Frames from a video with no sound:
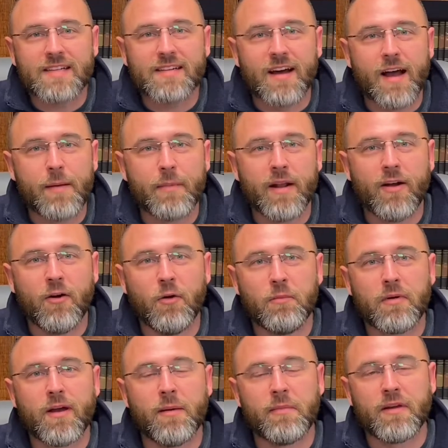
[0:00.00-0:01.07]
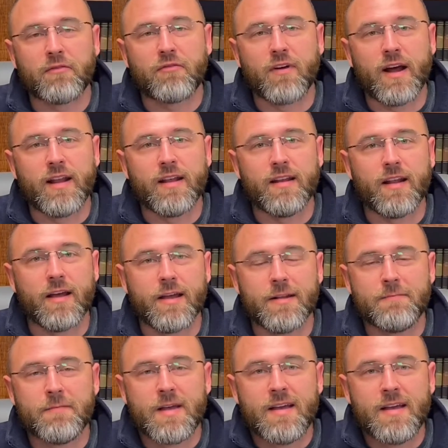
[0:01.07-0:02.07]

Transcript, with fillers: time at Homecoming Friday night.